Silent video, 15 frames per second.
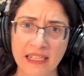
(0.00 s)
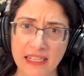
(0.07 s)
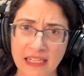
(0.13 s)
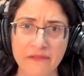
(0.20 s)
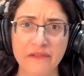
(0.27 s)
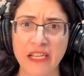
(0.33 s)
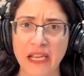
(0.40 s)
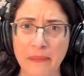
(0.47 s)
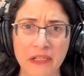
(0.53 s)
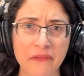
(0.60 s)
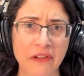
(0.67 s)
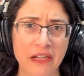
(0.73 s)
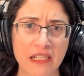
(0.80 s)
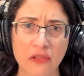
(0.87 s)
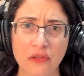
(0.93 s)
They have some
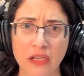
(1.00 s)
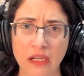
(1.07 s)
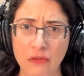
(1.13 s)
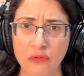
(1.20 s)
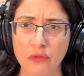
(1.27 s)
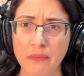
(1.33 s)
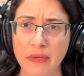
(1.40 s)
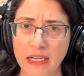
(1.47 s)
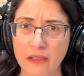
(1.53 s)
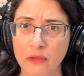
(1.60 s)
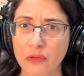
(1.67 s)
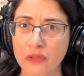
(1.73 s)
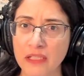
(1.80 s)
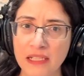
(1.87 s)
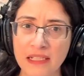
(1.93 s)
advice on how to make it
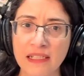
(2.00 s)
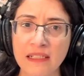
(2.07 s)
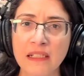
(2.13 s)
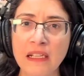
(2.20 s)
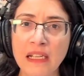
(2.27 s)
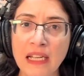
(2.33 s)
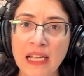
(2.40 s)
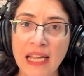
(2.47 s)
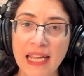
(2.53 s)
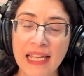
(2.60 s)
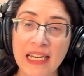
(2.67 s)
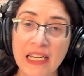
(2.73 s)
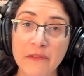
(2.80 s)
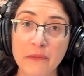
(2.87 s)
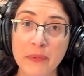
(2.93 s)
consistent.
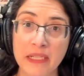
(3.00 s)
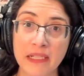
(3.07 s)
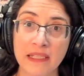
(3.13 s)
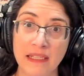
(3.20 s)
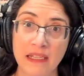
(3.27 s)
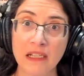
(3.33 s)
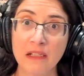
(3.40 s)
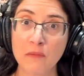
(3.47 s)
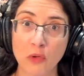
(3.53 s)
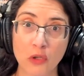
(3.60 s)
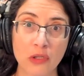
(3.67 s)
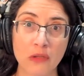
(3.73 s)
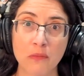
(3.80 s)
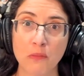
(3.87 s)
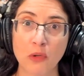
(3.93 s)
And I've been seeing
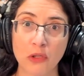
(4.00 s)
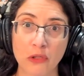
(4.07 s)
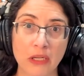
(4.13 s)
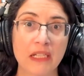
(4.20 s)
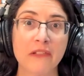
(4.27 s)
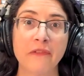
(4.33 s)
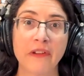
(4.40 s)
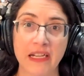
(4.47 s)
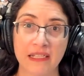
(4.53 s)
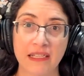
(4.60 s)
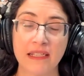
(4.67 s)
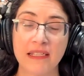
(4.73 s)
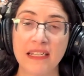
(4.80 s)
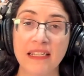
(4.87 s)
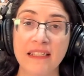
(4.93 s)
more and more
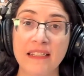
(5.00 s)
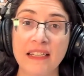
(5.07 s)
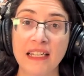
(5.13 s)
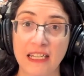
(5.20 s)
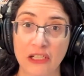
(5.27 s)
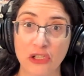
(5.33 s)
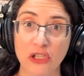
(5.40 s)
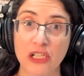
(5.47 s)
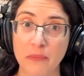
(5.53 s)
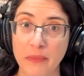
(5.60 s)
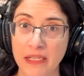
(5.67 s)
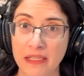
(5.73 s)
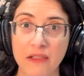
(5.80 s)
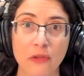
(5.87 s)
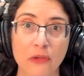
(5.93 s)
advances in the caching
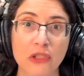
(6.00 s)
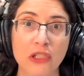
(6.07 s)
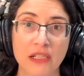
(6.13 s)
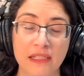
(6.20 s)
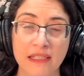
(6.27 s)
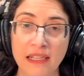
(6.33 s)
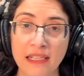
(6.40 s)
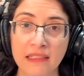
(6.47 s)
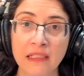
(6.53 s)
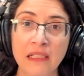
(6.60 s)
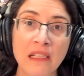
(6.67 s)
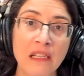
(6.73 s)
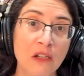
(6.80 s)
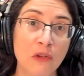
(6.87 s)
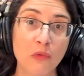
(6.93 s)
space. Not just that,
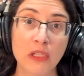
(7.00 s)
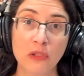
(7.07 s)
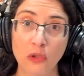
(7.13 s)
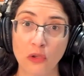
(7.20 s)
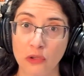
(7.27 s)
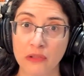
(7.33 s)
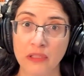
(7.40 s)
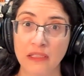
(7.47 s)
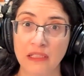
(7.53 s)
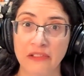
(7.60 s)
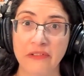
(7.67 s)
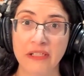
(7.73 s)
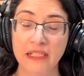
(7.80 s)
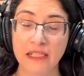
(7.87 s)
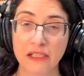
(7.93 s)
we talked
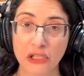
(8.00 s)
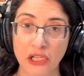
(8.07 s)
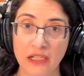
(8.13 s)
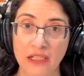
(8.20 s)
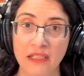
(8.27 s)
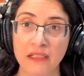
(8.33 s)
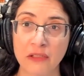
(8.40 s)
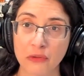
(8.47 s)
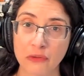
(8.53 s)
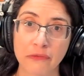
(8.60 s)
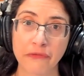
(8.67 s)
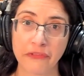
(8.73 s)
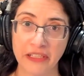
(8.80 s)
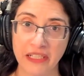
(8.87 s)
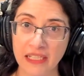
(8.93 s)
here in this channel to
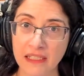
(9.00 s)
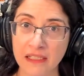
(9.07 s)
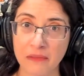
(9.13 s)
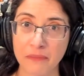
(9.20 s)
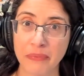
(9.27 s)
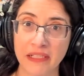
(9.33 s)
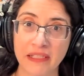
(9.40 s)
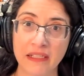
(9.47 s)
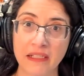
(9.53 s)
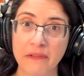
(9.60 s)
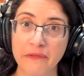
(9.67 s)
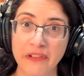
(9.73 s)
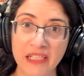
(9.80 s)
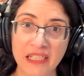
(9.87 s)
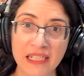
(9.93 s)
Felix building
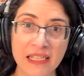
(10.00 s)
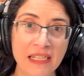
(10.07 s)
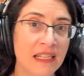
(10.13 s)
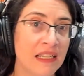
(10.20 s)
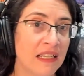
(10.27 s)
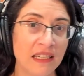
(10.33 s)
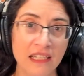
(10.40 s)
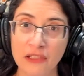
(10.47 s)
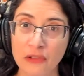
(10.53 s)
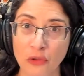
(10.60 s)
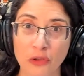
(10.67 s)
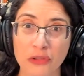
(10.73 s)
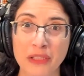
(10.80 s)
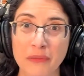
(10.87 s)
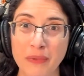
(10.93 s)
Venice. He
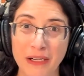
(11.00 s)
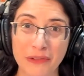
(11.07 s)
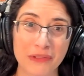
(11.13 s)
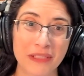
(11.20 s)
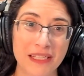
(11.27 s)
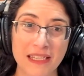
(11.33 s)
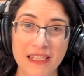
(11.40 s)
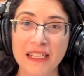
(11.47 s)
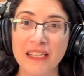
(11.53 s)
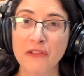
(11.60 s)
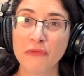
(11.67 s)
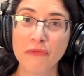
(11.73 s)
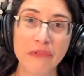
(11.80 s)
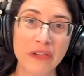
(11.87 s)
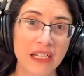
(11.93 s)
talked about this
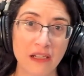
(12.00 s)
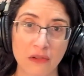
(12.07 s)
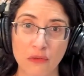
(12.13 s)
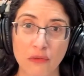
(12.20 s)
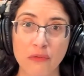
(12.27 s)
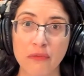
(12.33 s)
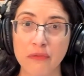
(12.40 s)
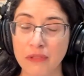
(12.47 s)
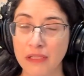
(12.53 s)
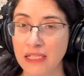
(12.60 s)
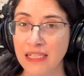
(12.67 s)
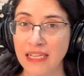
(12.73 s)
really cool